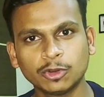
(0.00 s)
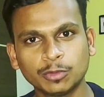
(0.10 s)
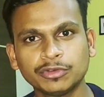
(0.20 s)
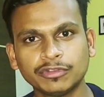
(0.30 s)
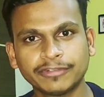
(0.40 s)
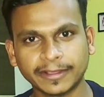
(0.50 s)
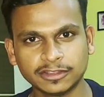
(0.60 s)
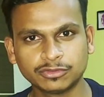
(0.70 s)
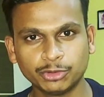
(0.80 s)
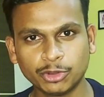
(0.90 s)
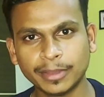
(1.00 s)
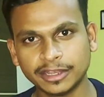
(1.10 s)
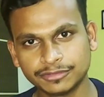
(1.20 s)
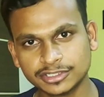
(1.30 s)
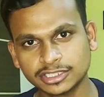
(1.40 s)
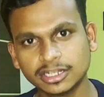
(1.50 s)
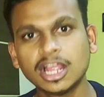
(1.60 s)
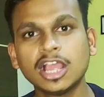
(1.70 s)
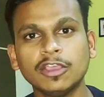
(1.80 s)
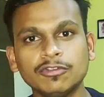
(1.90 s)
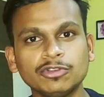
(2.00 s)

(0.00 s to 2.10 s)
I hope you will find this video beneficial.